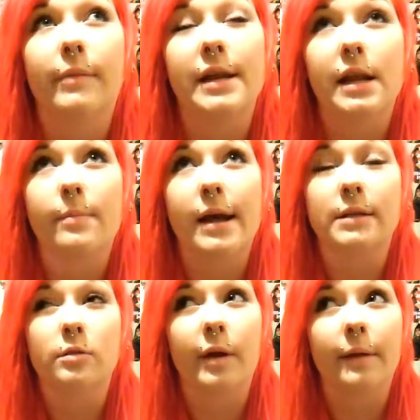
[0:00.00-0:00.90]
My nana
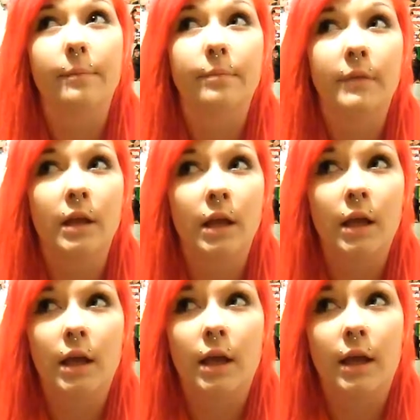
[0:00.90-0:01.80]
passed away,
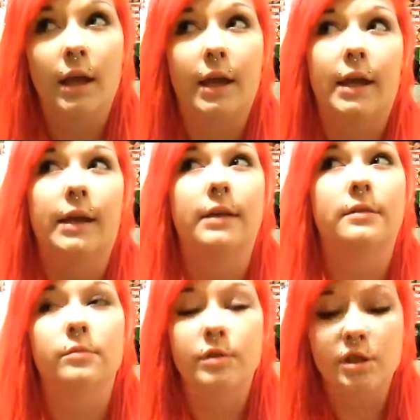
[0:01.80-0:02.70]

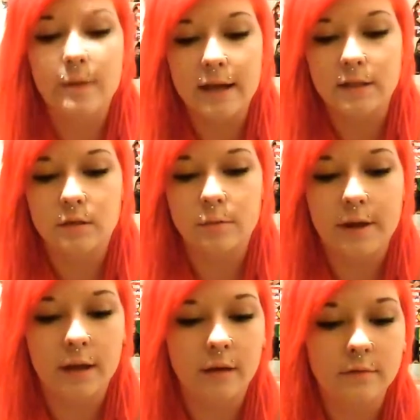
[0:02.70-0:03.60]
and when she passed
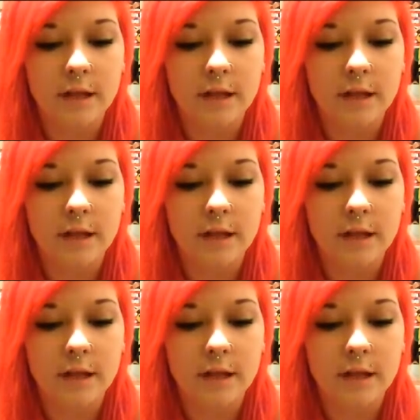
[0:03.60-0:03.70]
away,